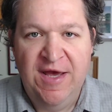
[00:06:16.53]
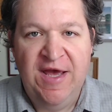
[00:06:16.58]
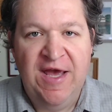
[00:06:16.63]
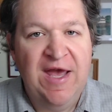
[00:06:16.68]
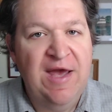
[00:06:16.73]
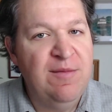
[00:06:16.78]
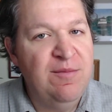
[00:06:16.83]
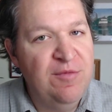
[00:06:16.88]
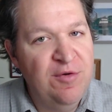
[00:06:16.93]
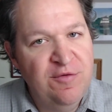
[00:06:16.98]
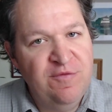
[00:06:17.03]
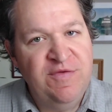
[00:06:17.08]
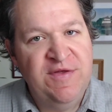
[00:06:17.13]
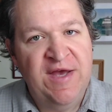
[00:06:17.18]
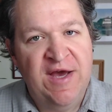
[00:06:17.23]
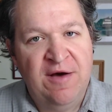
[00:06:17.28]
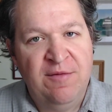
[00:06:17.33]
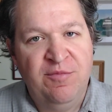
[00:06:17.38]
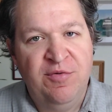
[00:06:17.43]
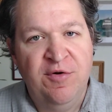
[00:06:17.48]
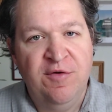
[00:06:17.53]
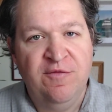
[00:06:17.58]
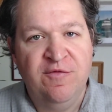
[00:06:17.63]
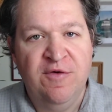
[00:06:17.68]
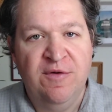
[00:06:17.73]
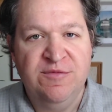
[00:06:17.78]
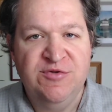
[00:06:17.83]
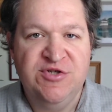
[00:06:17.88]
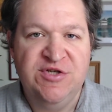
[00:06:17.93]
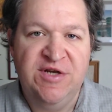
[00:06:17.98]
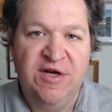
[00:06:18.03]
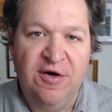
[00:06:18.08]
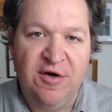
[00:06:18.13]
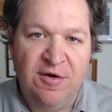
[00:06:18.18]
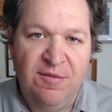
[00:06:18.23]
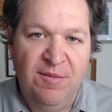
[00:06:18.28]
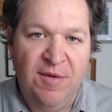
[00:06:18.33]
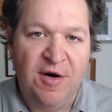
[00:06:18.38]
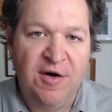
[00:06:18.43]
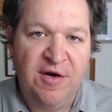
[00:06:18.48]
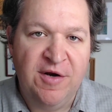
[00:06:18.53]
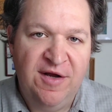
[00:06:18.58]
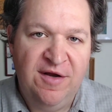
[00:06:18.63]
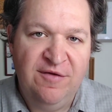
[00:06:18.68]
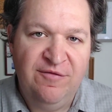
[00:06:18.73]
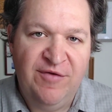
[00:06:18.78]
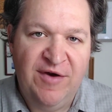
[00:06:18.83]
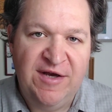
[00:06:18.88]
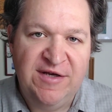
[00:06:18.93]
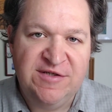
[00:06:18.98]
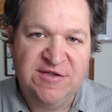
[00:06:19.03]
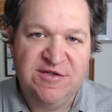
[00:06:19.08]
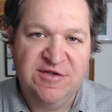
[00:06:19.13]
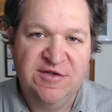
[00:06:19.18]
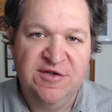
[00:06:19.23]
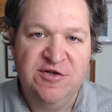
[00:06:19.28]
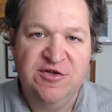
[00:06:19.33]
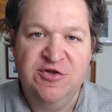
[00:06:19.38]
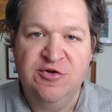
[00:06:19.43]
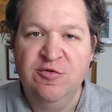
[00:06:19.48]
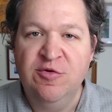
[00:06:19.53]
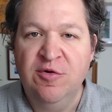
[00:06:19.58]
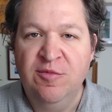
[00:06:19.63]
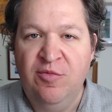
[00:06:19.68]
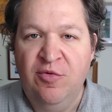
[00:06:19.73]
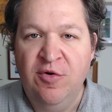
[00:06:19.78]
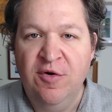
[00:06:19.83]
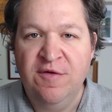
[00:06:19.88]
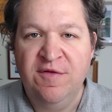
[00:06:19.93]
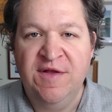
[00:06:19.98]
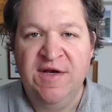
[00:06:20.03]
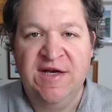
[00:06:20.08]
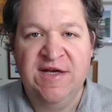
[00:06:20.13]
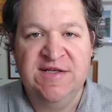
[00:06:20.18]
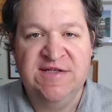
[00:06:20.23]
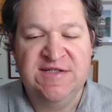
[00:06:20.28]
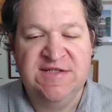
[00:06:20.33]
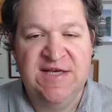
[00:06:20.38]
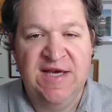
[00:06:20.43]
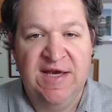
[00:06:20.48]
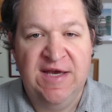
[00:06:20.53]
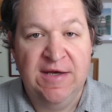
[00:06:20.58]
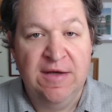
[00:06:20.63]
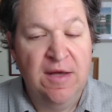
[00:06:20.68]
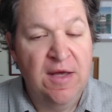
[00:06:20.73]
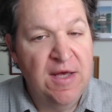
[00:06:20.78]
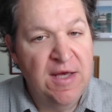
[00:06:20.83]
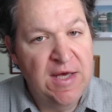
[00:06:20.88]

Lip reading: It moved the output from generic marketing advice to a report that can say,